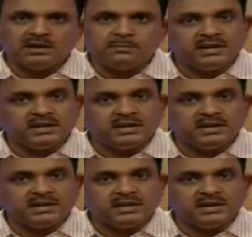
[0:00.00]
For example,
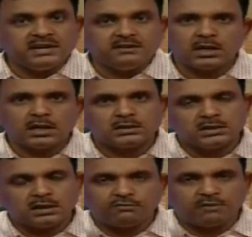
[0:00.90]
in B.Ed first year,
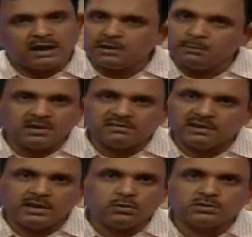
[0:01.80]
there are
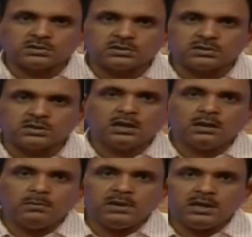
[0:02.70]
5 compulsory
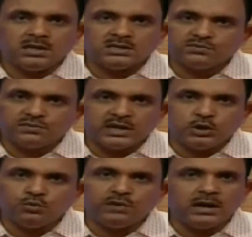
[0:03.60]
courses:
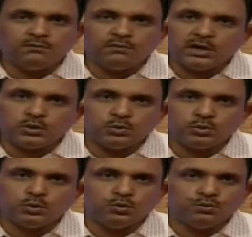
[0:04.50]
BES 121,
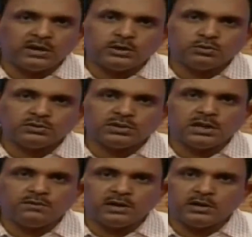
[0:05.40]
122,
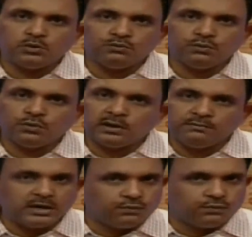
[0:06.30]
123,
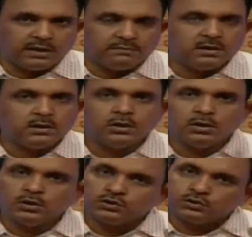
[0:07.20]
124 and 125.
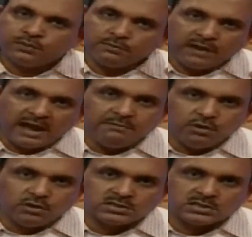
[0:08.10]
So for
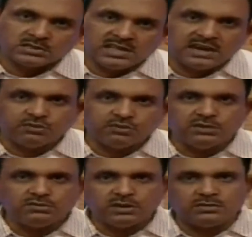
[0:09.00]
5 courses,
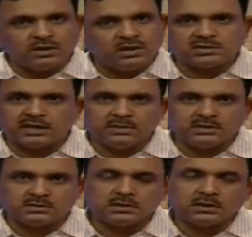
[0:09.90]
there are 3
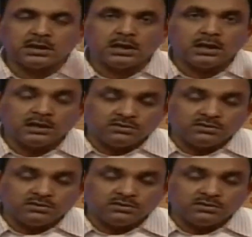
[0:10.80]
assignments.